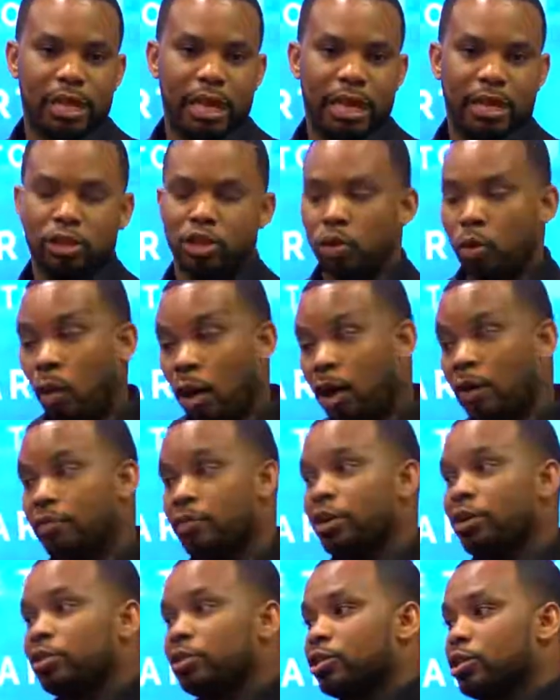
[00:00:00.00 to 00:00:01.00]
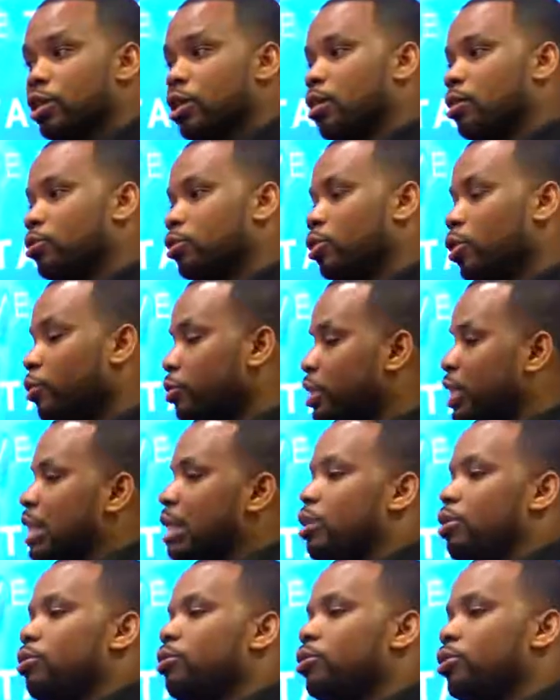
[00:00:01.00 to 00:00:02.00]
Okay, 12 years ago,
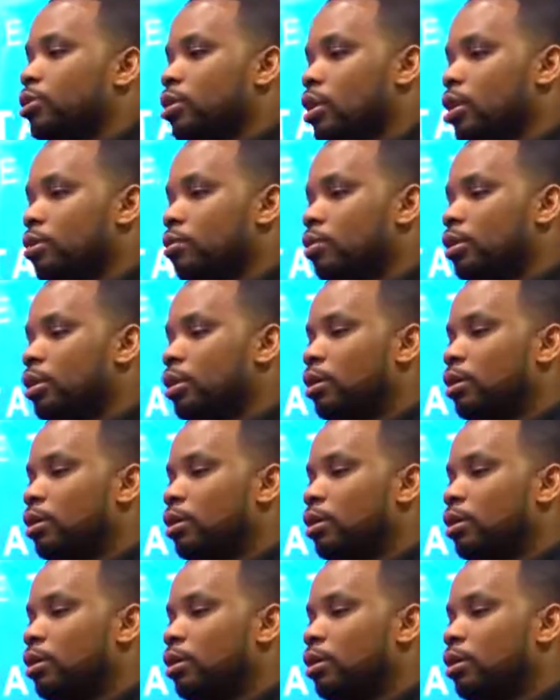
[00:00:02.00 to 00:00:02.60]
13 years ago,